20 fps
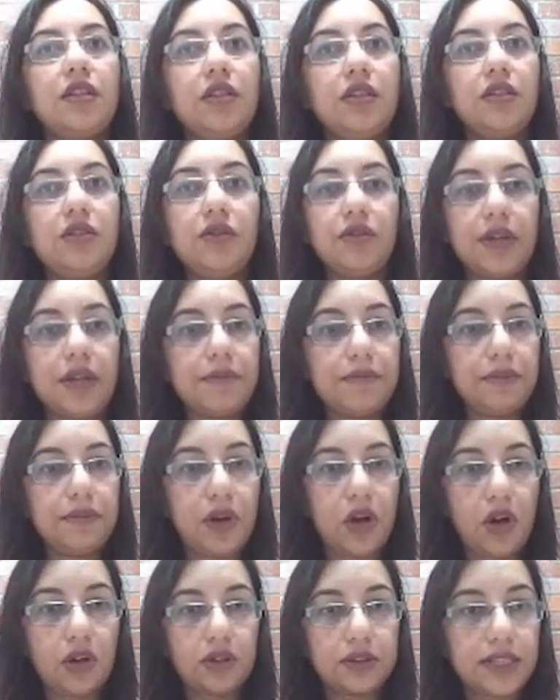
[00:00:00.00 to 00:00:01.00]
You can
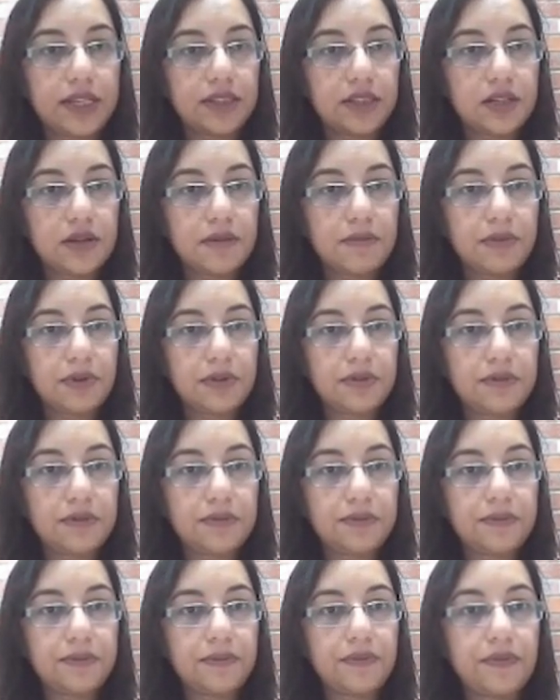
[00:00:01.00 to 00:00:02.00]
block that number
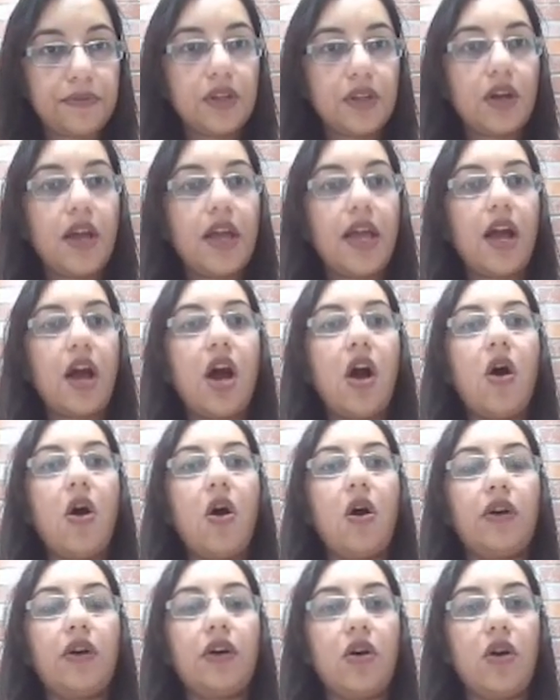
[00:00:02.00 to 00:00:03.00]

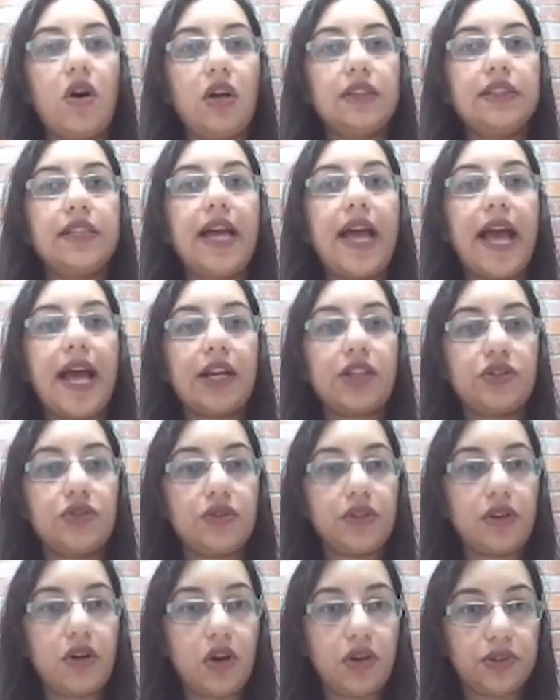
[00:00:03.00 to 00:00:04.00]
or call the
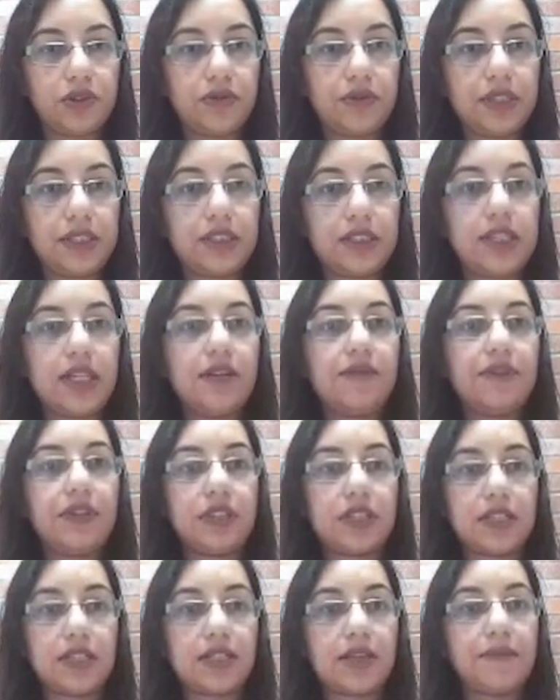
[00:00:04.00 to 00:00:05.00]
actual authority. If
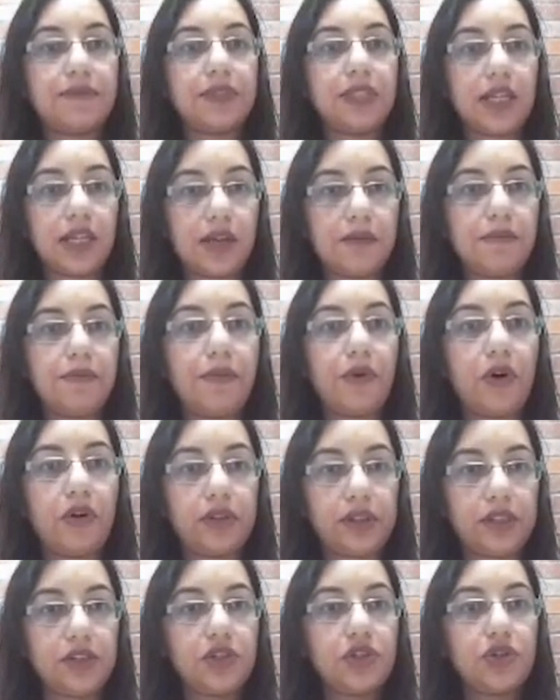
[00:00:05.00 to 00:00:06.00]
it is something
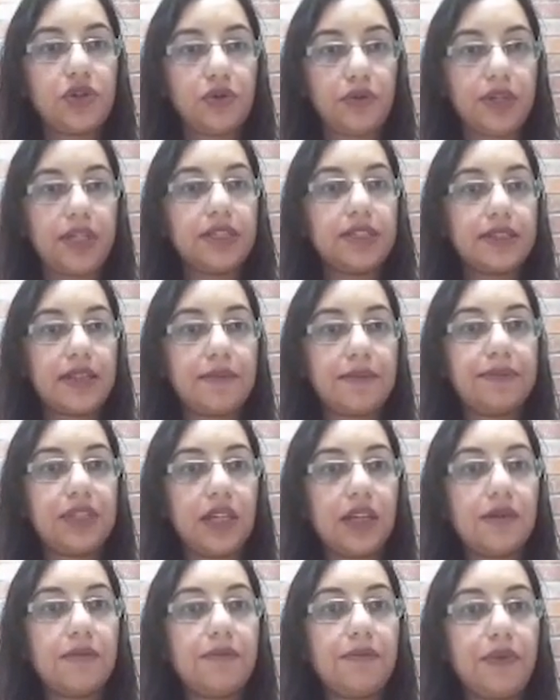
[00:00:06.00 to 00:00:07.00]
important, showing
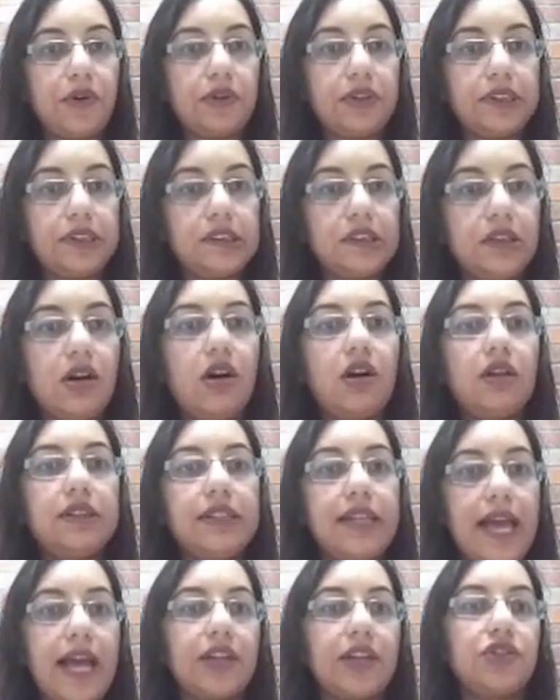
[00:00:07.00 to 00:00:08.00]
something important, call
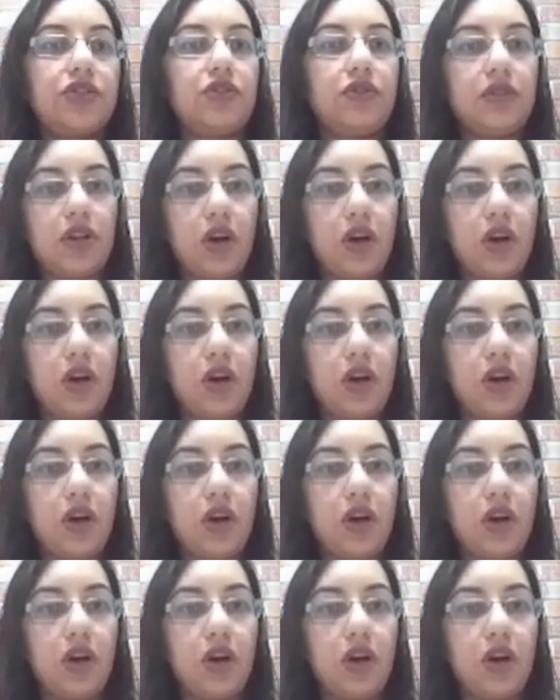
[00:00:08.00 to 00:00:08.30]
the actual